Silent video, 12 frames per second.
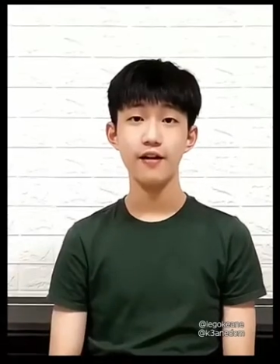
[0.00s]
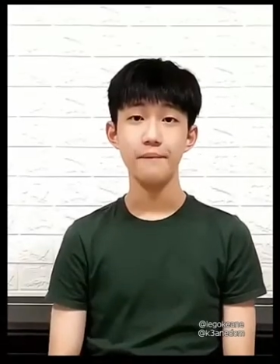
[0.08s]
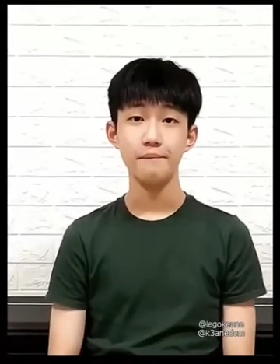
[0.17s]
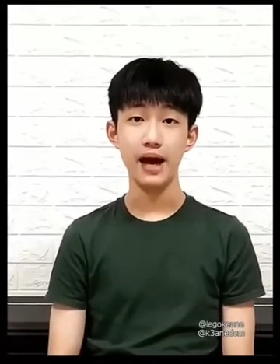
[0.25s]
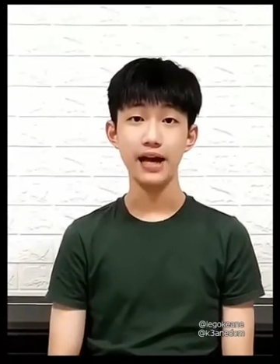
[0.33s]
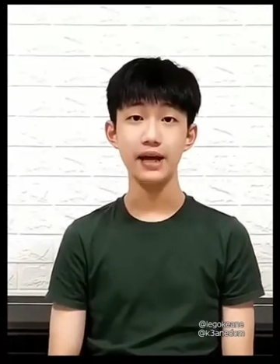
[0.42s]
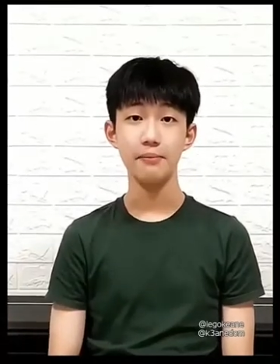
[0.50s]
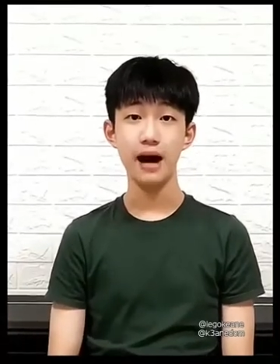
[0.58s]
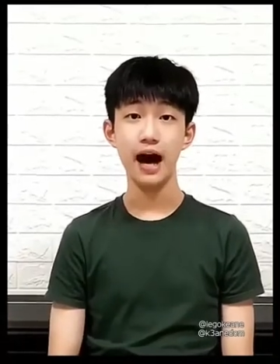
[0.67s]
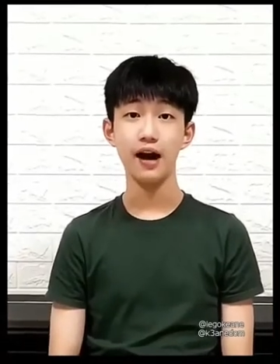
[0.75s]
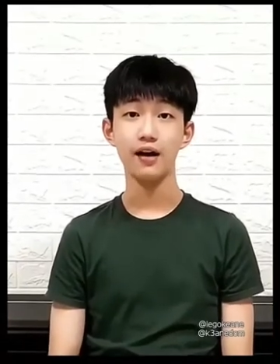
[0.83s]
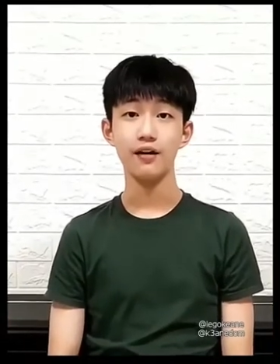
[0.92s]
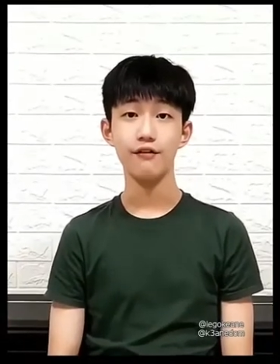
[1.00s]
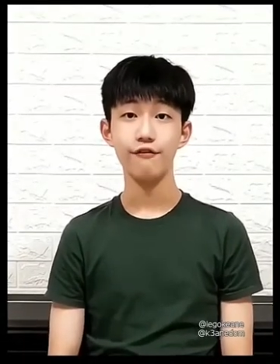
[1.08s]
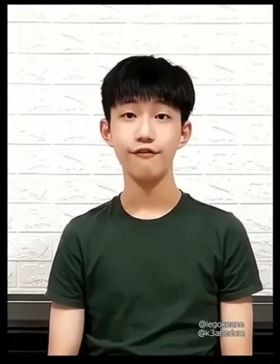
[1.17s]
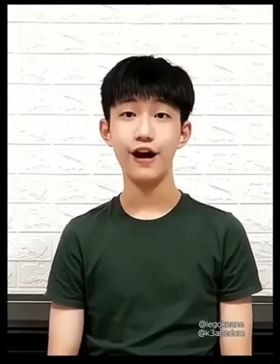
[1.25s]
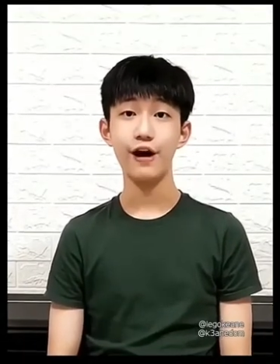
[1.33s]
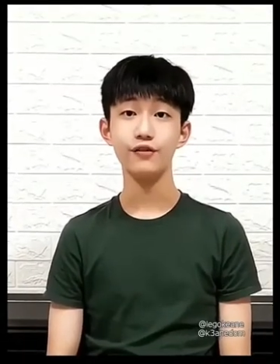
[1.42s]
Madam Ang
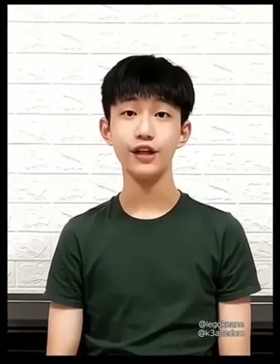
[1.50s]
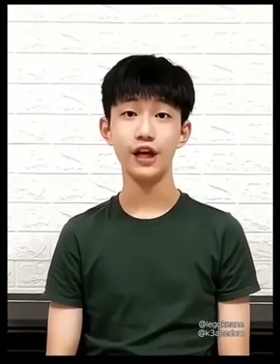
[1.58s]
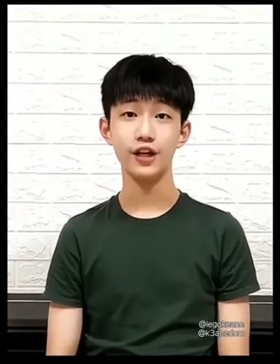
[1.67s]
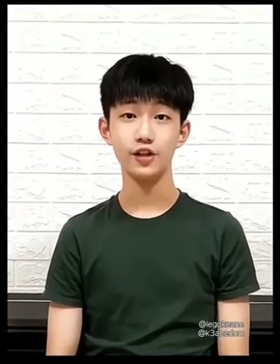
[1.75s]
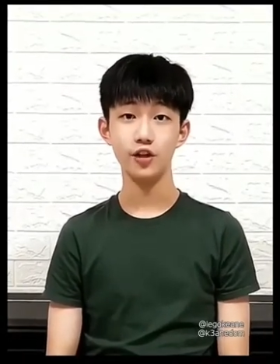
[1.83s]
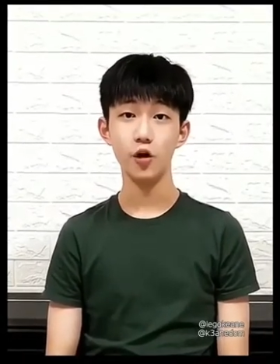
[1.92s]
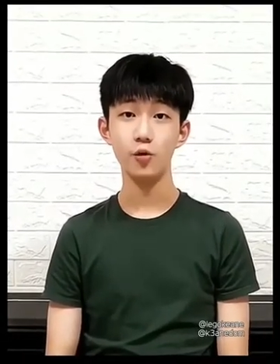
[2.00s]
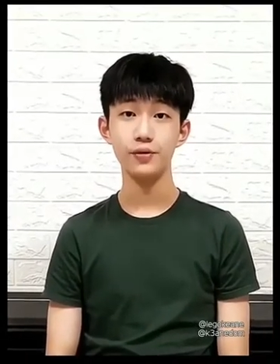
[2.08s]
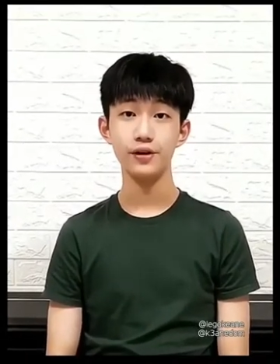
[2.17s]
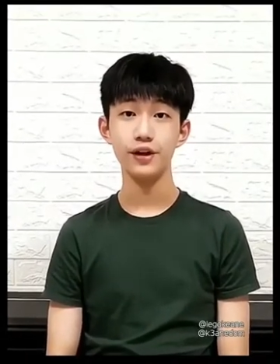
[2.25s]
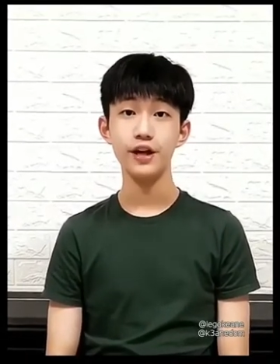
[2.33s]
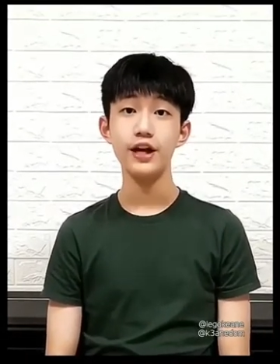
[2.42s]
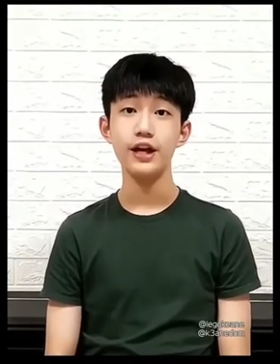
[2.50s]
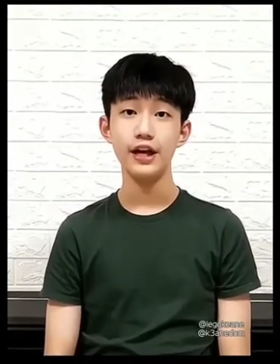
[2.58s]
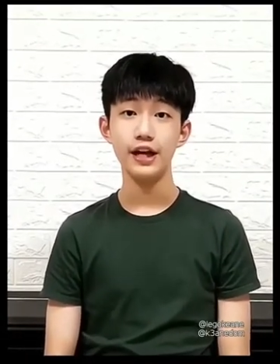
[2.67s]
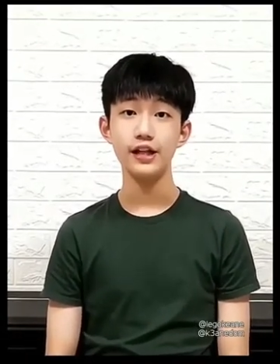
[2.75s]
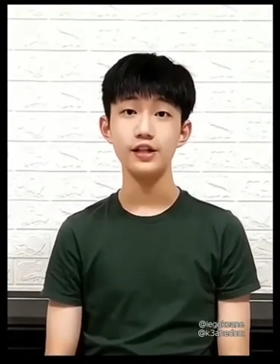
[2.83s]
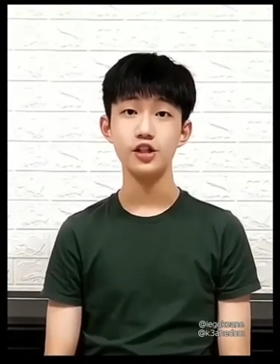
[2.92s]
found a note
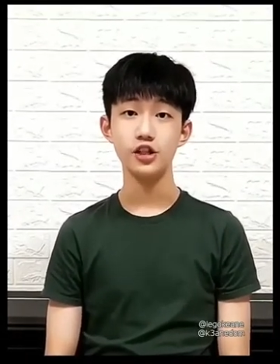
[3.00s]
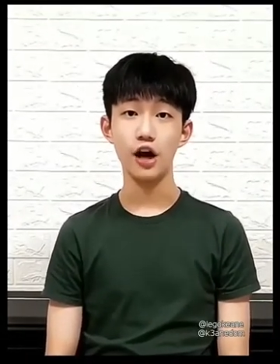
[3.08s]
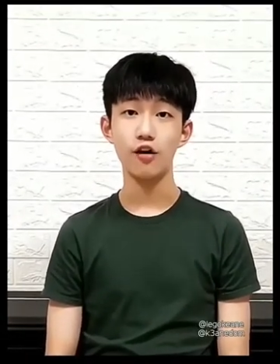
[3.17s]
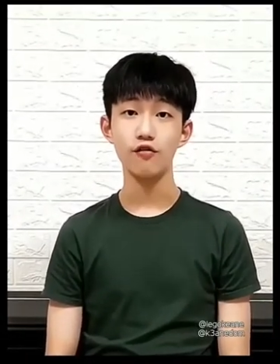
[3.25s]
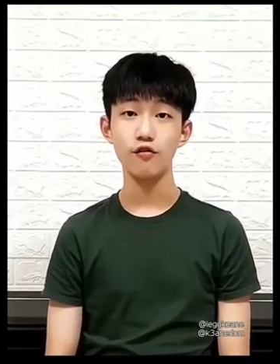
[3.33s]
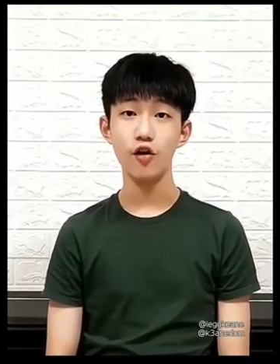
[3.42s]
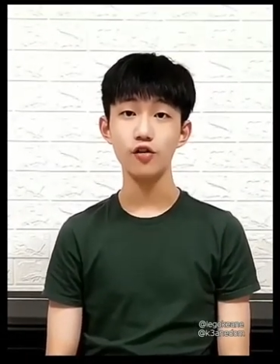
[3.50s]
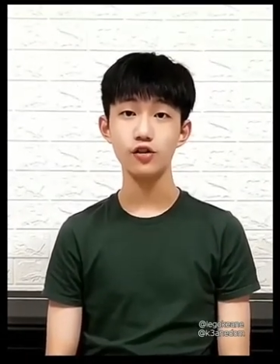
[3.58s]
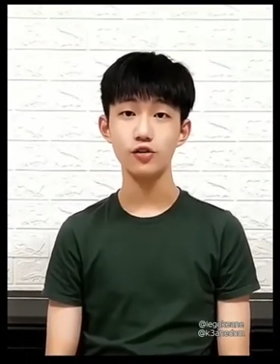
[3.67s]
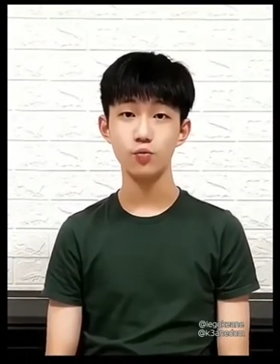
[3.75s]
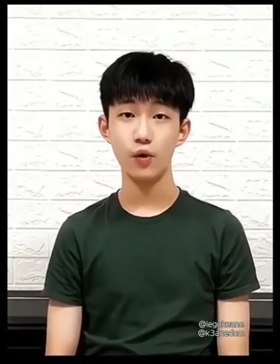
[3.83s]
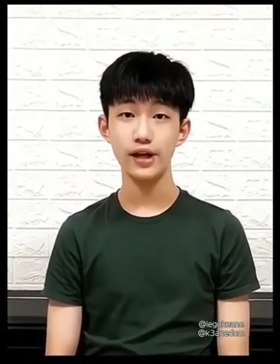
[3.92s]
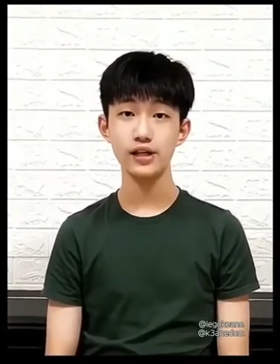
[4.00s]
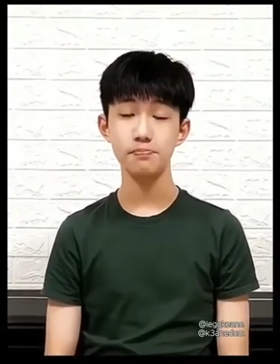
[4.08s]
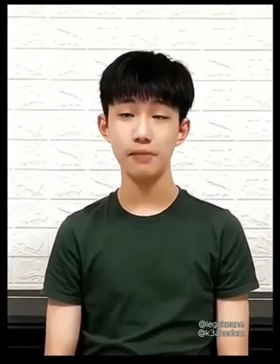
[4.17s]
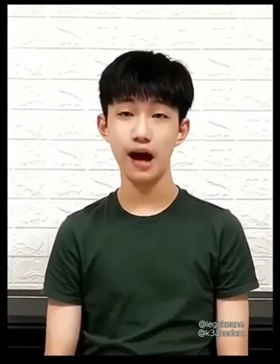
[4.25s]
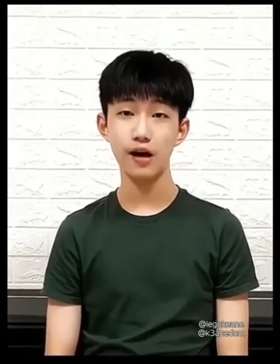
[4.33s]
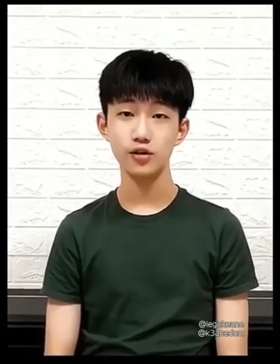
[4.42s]
in Shiow Rong's waist
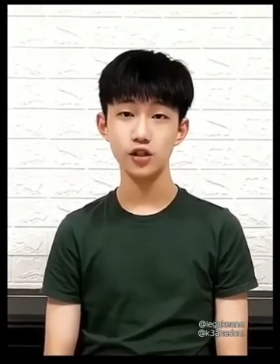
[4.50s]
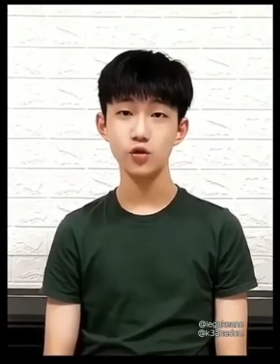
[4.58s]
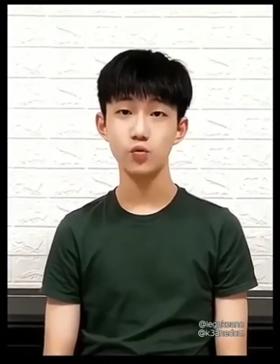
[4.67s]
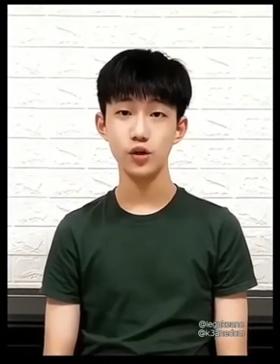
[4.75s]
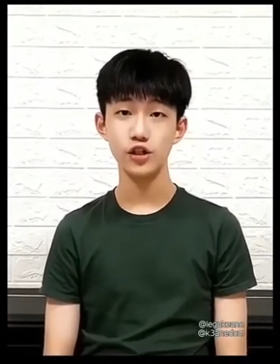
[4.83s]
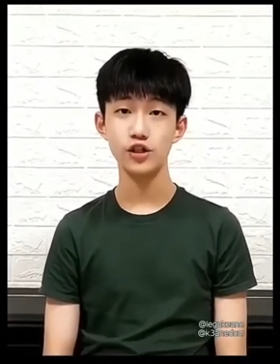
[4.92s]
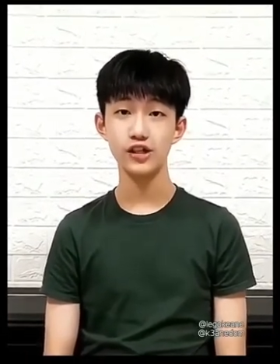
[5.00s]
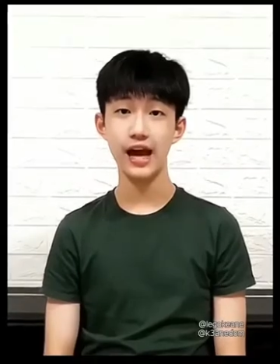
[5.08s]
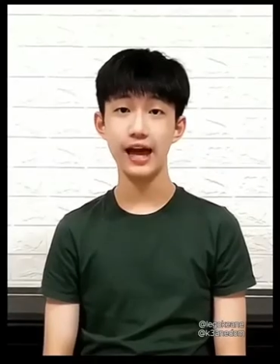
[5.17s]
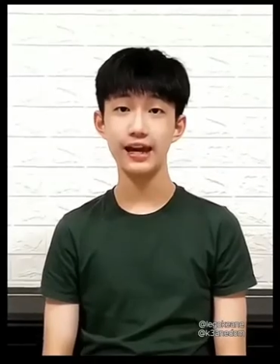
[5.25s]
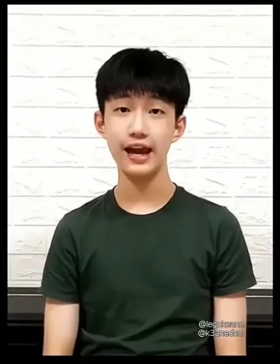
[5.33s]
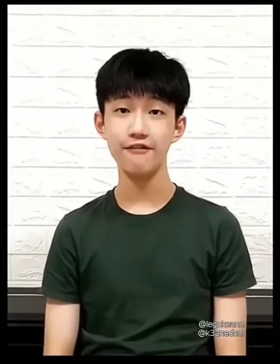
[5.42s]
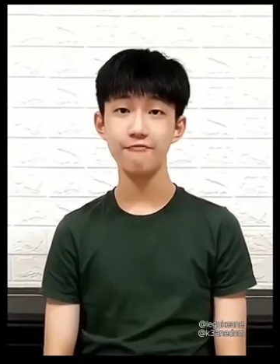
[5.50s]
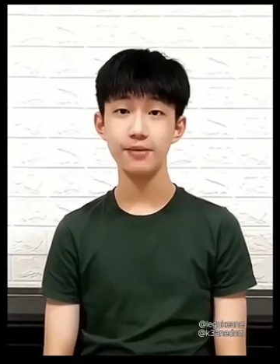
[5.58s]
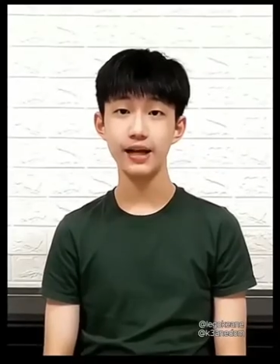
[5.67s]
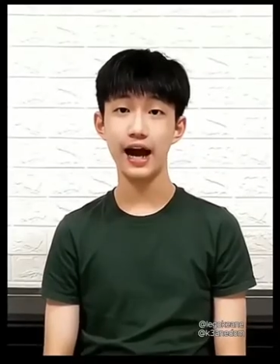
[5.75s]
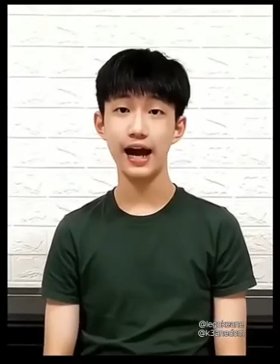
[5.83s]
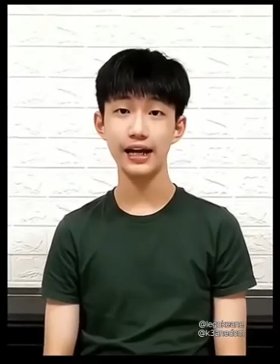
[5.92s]
pouch which she had left
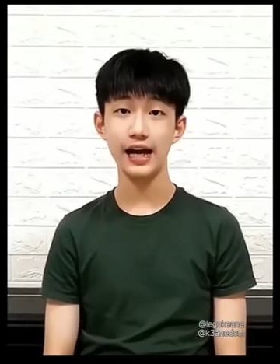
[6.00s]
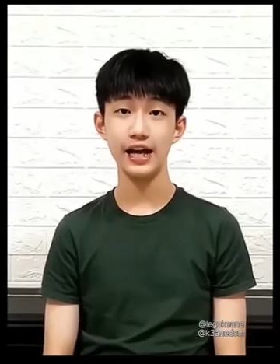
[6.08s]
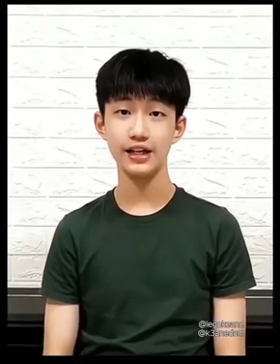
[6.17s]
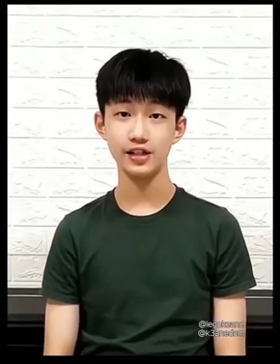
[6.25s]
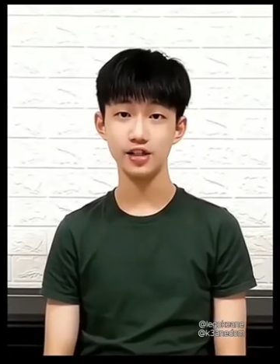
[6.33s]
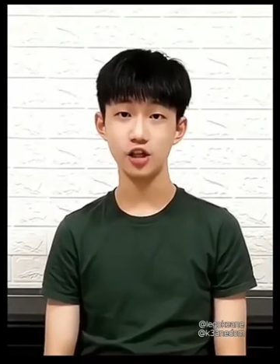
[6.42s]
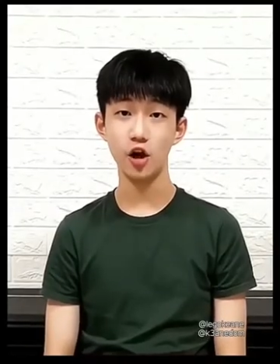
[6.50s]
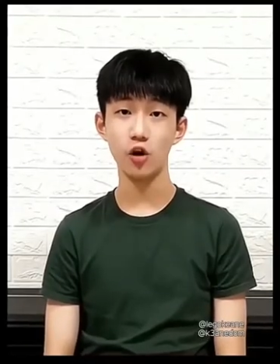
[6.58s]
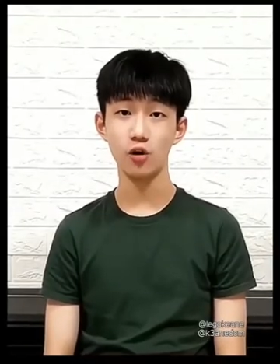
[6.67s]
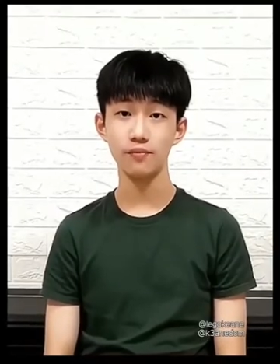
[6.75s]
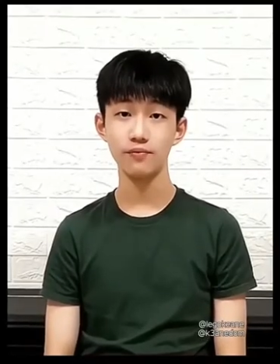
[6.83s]
behind at the store.